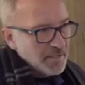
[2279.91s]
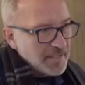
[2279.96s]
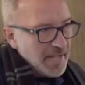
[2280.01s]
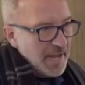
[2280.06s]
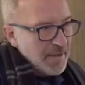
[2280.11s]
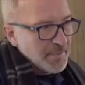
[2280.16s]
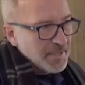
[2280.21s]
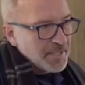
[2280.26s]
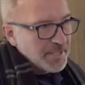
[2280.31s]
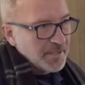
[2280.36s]

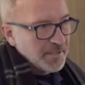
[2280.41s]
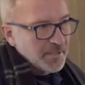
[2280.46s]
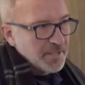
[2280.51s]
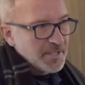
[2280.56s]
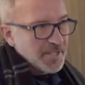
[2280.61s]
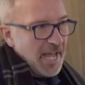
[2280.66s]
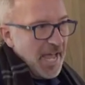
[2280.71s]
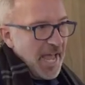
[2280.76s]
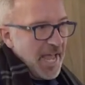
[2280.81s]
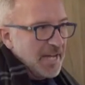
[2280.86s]
entertainment center
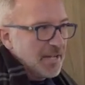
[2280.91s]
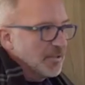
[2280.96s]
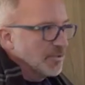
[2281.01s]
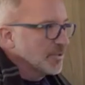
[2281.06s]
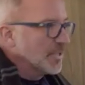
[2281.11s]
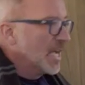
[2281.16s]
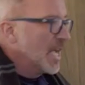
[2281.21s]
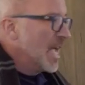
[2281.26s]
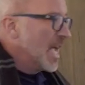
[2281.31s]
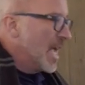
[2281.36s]
is
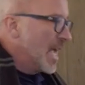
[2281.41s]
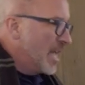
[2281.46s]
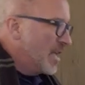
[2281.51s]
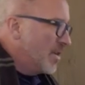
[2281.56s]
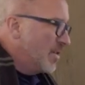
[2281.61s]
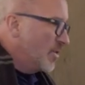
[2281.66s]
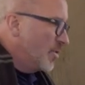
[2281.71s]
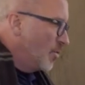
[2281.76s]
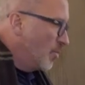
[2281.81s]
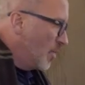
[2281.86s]
angled,
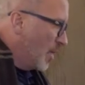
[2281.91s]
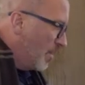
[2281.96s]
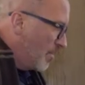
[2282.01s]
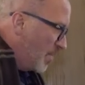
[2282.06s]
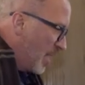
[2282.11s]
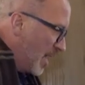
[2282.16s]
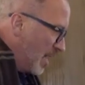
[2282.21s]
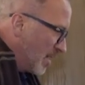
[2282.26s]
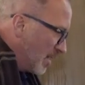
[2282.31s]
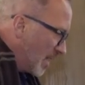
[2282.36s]
you
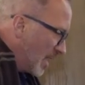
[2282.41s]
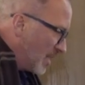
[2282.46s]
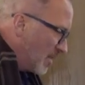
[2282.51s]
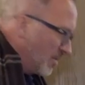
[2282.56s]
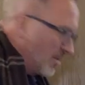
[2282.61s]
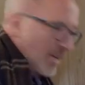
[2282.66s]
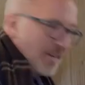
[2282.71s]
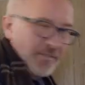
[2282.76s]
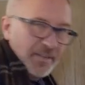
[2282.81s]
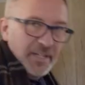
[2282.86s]
appear like
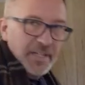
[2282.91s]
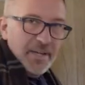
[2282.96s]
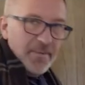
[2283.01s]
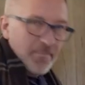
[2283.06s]
you even